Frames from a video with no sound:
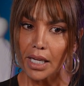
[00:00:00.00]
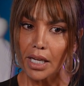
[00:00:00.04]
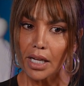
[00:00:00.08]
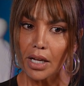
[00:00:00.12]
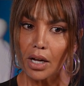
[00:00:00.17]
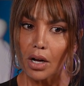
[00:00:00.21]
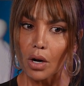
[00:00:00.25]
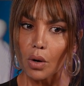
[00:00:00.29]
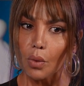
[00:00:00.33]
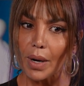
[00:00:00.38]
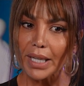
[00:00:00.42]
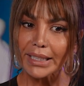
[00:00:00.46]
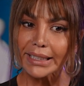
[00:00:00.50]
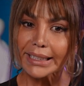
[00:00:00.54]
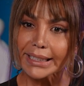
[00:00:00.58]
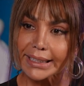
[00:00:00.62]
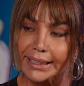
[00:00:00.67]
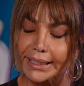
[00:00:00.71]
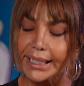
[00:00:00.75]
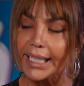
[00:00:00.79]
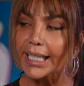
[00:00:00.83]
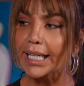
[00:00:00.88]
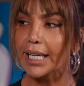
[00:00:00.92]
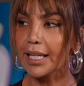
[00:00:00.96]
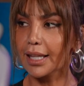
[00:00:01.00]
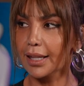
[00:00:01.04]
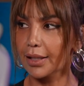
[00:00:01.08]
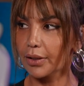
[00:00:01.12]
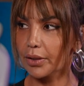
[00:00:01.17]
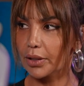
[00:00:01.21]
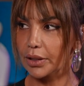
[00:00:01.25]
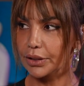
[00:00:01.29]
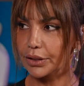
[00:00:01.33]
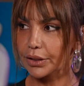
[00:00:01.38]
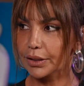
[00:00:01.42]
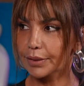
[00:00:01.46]
was sick
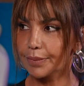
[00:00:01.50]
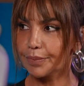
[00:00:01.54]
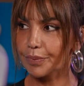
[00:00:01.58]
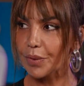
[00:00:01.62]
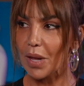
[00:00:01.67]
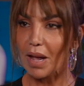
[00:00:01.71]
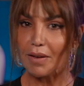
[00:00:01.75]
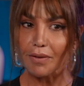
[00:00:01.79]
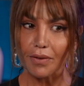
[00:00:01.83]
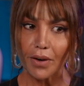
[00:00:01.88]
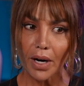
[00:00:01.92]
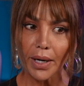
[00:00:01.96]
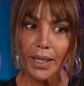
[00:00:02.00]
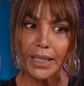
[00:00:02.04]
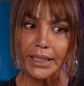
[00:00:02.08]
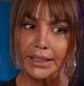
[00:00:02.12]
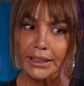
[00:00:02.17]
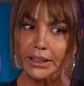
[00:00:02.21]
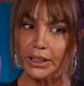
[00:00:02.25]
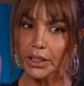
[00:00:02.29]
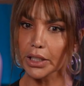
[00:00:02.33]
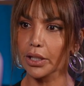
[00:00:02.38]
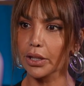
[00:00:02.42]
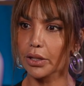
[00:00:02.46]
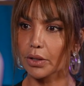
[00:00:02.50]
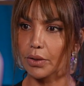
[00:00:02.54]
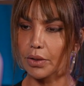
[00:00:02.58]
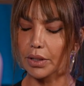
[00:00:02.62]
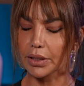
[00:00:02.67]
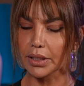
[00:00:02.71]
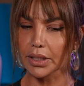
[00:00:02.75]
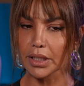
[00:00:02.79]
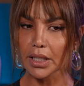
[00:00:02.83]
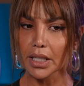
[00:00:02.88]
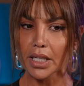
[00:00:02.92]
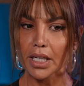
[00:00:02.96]
thought, a very sick
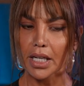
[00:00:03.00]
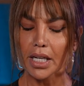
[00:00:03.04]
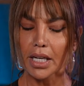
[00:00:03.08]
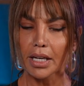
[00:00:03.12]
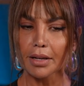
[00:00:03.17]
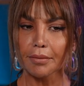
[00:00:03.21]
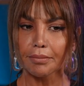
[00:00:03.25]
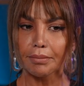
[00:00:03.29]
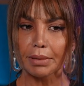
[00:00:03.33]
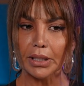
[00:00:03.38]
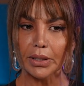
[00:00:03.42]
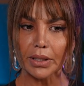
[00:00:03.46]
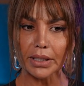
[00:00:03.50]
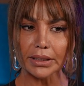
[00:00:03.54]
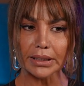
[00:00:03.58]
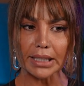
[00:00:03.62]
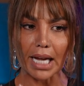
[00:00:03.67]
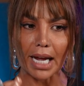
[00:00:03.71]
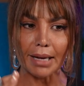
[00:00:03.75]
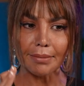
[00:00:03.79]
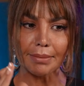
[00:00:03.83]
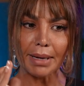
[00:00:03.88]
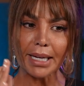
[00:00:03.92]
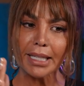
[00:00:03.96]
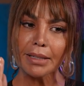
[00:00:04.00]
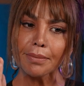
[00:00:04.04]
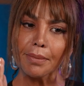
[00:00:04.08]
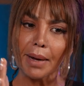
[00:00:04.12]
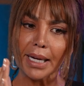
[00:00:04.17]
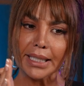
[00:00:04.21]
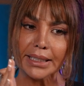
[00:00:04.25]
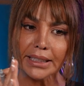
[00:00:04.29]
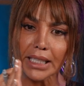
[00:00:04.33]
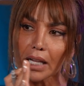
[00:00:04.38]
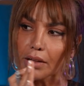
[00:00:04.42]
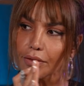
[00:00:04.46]
thought, because I made
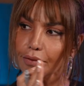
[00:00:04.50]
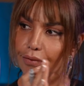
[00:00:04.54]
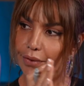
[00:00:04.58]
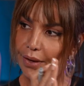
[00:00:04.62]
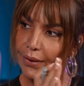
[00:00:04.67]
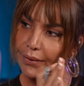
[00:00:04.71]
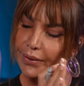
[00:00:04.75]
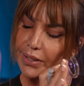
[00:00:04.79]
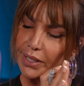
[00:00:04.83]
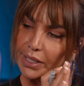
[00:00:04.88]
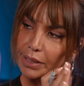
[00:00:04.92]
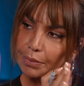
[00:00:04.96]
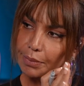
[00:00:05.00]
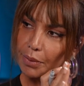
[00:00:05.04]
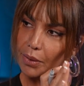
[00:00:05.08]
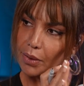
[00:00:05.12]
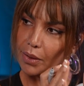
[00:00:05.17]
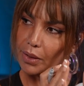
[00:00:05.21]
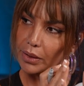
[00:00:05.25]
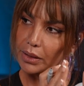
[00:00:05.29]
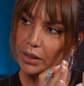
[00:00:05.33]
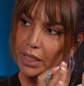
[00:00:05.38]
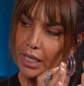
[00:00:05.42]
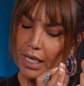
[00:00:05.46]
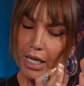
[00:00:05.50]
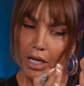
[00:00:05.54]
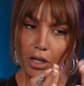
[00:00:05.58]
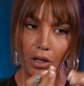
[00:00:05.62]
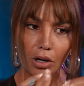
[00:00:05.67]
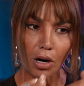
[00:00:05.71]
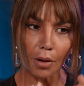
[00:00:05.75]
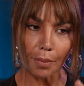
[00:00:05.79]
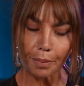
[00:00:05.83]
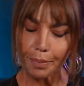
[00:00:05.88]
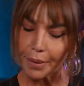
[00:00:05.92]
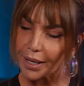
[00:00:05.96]
myself very small
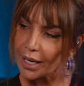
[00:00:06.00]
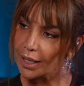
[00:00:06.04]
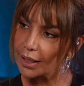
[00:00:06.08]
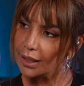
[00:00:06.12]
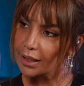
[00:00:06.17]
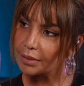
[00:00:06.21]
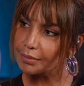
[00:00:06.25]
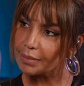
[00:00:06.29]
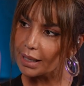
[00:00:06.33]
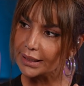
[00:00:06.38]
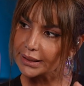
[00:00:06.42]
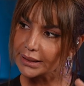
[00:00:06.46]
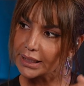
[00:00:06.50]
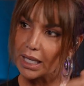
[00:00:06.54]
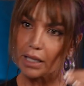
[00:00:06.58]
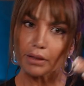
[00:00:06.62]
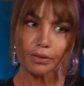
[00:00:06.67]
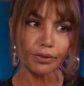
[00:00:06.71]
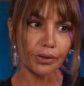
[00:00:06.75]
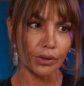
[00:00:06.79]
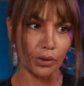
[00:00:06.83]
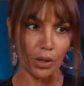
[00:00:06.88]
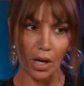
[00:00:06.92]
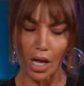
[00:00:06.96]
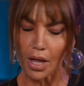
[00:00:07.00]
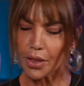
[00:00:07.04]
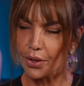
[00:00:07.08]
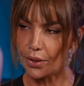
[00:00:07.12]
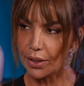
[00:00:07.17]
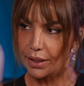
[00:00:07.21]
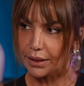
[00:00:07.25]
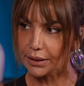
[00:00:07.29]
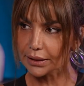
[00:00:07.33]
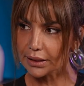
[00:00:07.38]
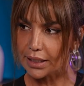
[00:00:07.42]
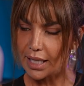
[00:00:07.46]
comparing myself to
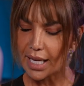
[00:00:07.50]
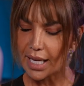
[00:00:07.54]
others.